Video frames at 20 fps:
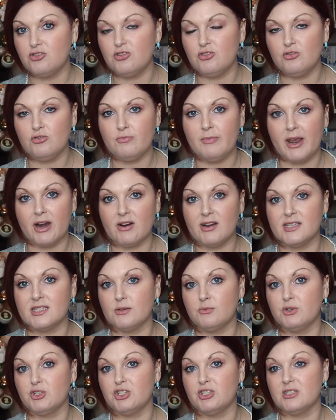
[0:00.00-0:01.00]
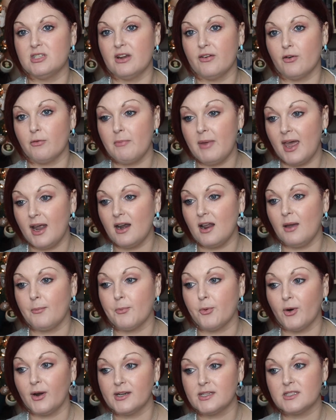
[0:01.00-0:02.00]
to marry someone she's never met, a
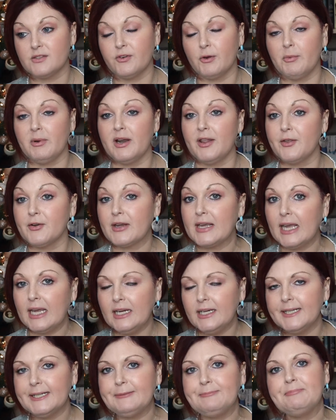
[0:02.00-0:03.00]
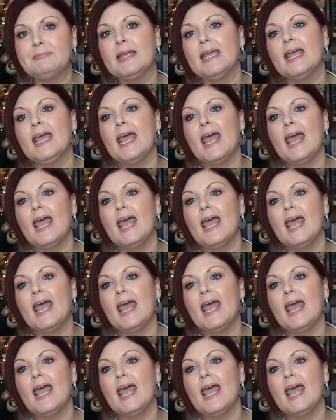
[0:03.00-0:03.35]
prince from another kingdom.